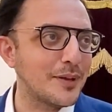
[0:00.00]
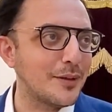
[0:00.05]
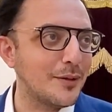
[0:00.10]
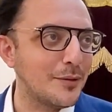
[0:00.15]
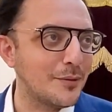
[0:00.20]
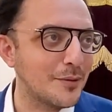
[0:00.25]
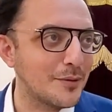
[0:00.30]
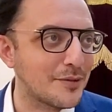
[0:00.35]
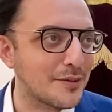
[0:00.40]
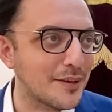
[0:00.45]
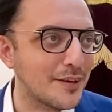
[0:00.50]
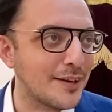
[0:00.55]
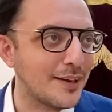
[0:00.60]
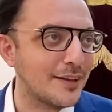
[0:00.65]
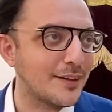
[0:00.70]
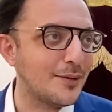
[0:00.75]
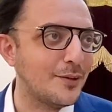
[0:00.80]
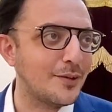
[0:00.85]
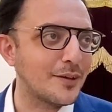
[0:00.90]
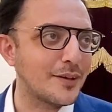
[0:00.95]
the whole Rosh Hashanah
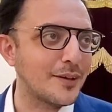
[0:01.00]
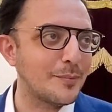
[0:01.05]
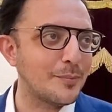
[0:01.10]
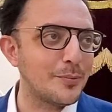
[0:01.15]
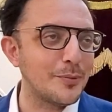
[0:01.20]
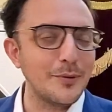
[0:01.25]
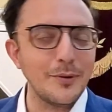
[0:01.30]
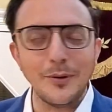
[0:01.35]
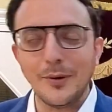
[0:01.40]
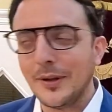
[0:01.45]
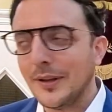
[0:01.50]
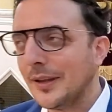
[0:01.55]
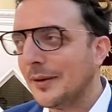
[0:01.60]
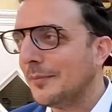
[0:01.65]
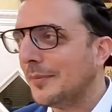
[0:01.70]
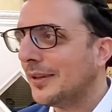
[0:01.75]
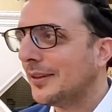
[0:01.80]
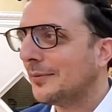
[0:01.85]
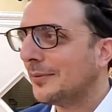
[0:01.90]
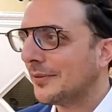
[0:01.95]
and the whole Kippur, all they
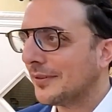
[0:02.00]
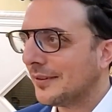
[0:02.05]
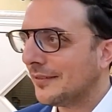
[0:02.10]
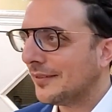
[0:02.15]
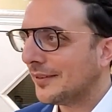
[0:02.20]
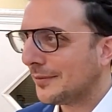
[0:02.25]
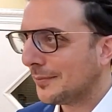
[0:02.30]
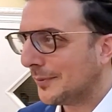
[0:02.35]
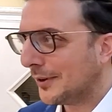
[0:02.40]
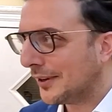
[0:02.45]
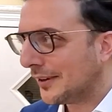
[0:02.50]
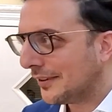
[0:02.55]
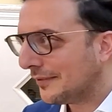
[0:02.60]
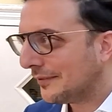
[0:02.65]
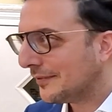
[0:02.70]
meant was give us money.